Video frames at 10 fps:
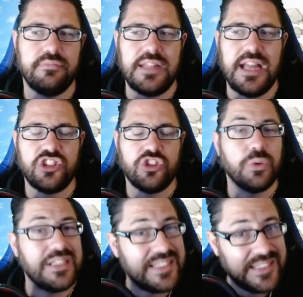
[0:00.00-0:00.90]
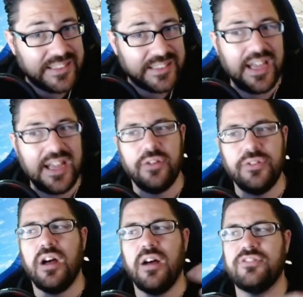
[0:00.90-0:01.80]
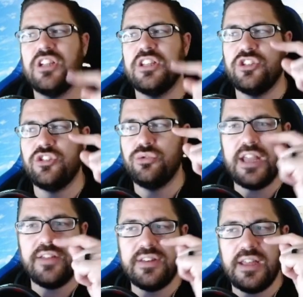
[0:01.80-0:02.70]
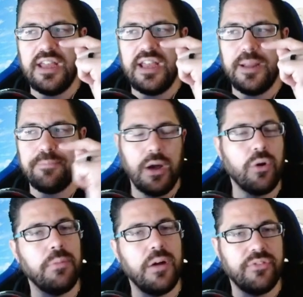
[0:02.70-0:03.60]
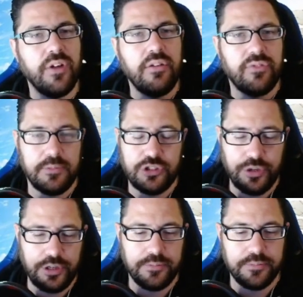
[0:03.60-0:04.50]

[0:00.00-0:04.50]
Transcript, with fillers: That's 26k on the off chance that you gave it a power buff from a trigger.